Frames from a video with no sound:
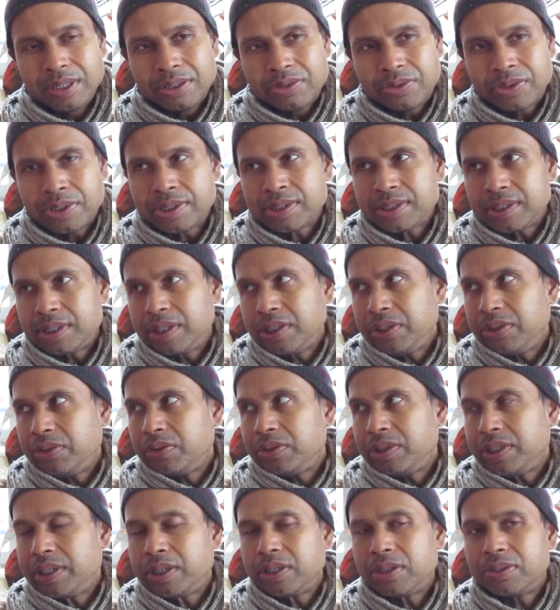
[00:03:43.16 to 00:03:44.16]
trusting in
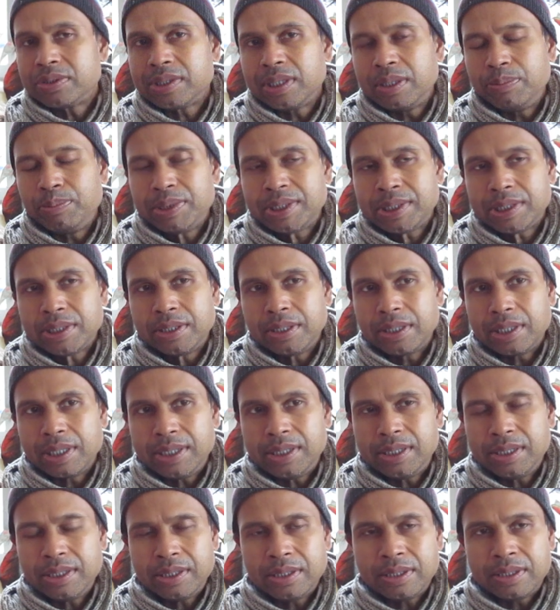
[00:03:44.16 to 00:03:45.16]
your ego's limited
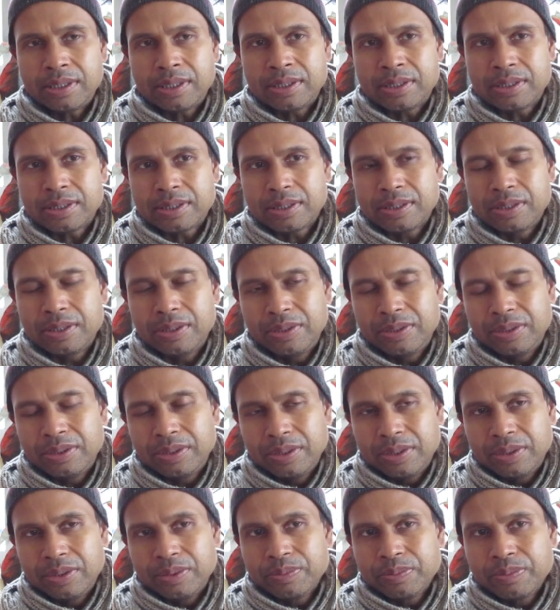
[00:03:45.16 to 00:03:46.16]
ideas
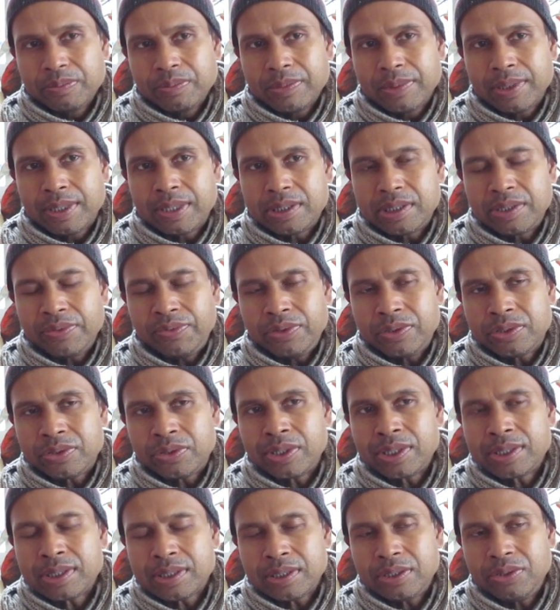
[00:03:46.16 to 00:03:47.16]
because if you
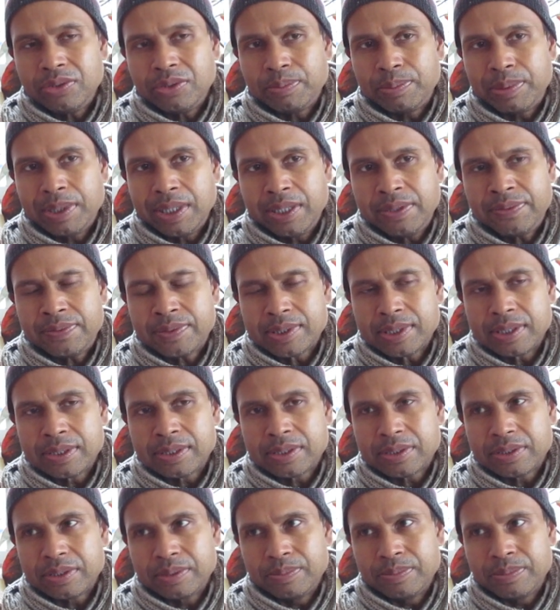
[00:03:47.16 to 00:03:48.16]
trust in your belief
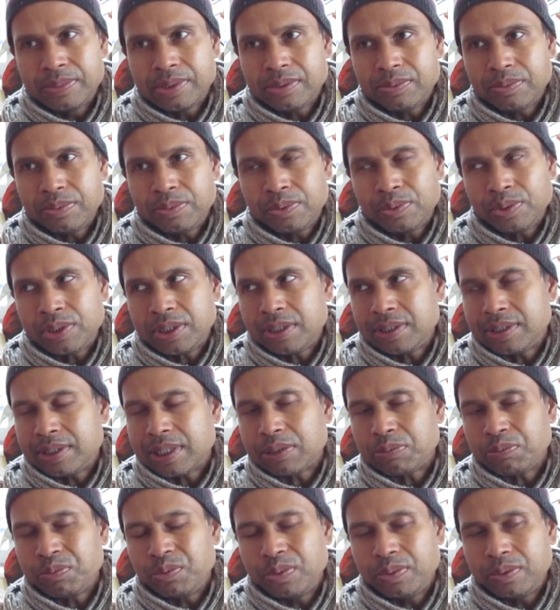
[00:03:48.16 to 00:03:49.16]
systems, which is
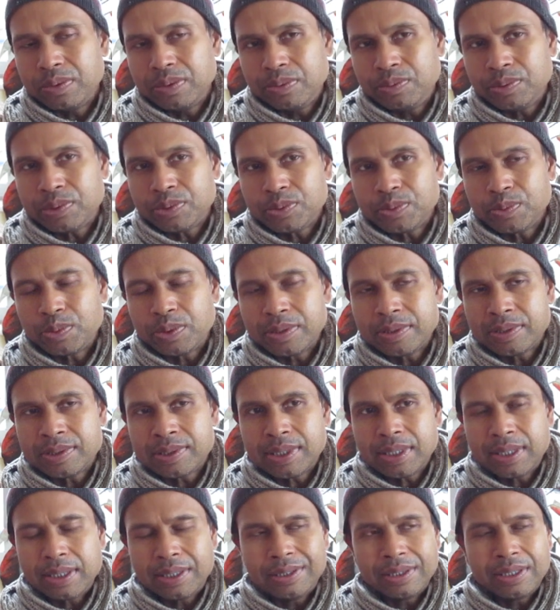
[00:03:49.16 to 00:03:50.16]
that, which is what is
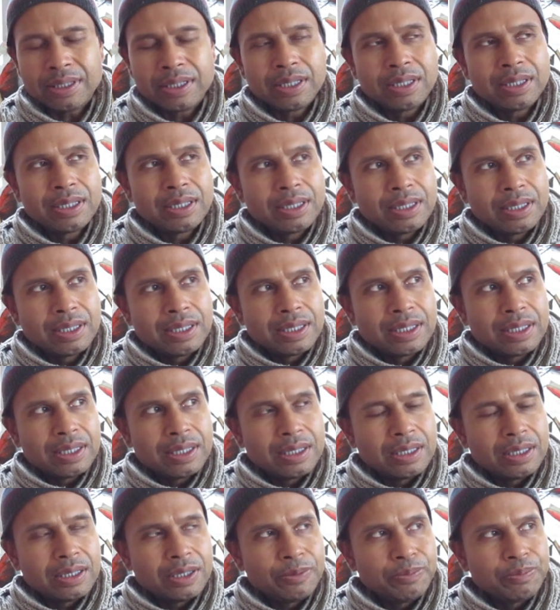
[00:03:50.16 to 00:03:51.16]
said,
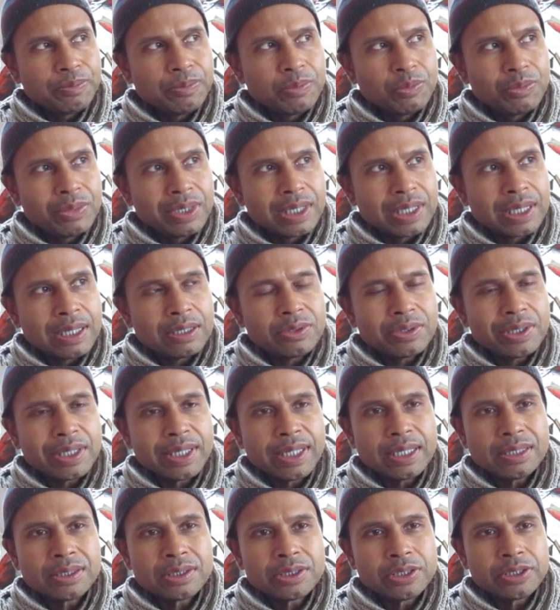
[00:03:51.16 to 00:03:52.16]
um, how do I
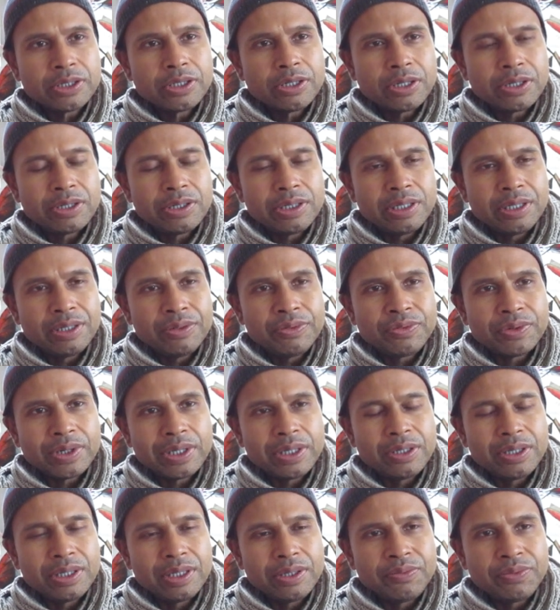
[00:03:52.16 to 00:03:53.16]
get to God if I
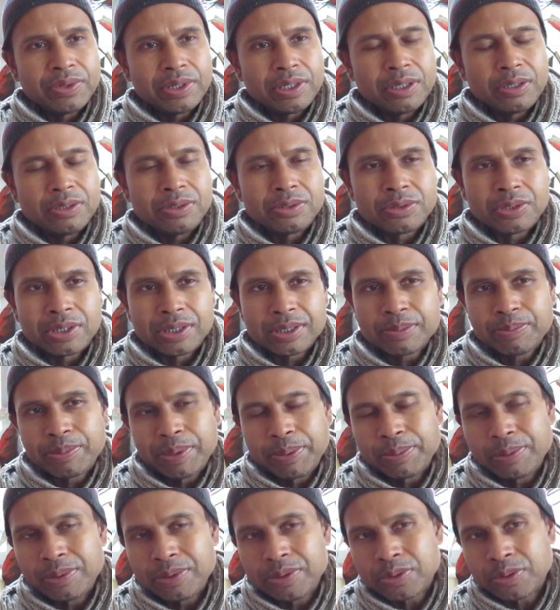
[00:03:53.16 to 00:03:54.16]
if I don't trust
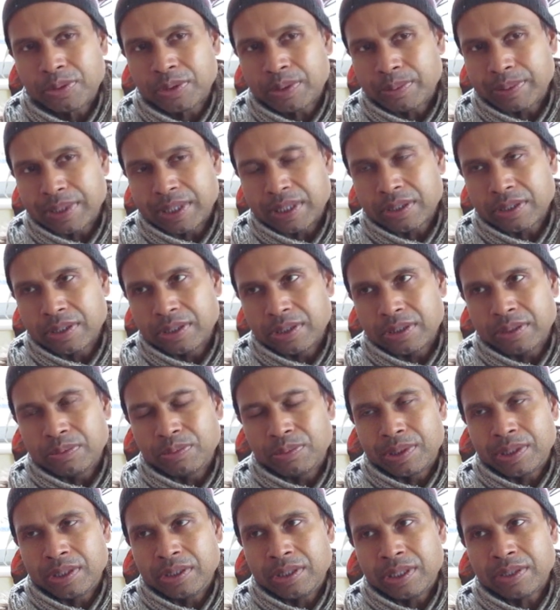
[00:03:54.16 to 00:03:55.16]
people who talk about God?
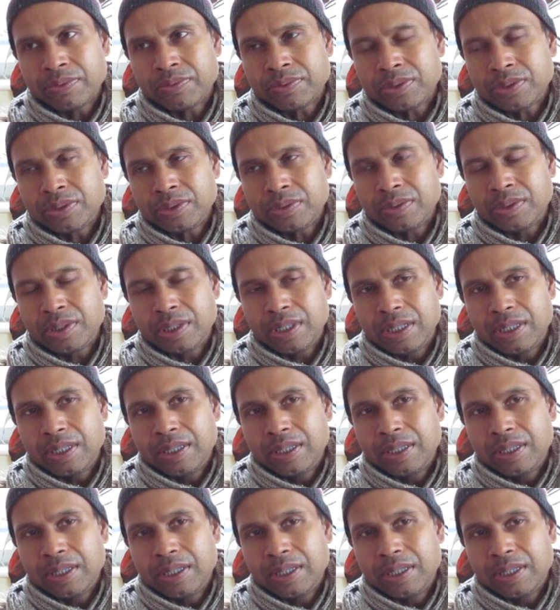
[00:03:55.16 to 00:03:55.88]
Well, you have to.